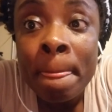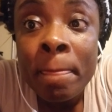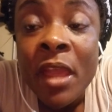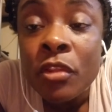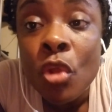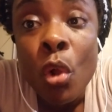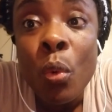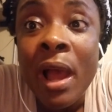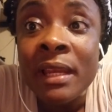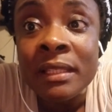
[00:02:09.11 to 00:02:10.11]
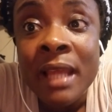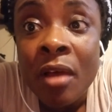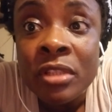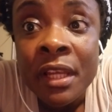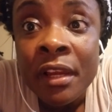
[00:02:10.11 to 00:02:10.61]
They know why they're
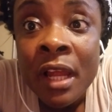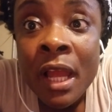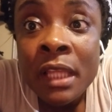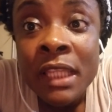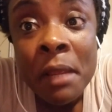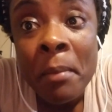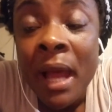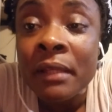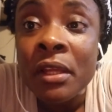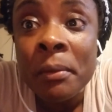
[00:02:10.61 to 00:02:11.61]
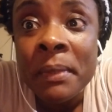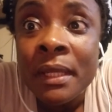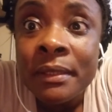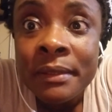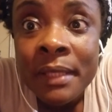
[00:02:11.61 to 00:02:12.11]
down there. They mind their
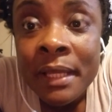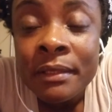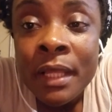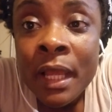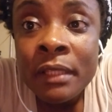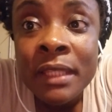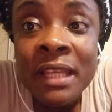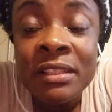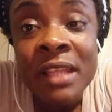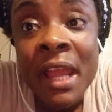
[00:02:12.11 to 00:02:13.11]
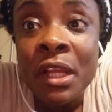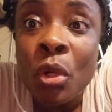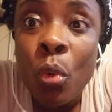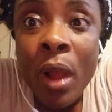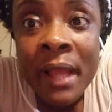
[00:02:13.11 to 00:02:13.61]
business. They stay
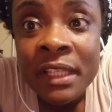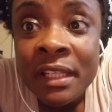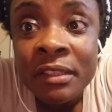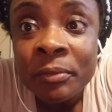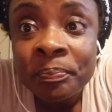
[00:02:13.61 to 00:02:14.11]
quiet.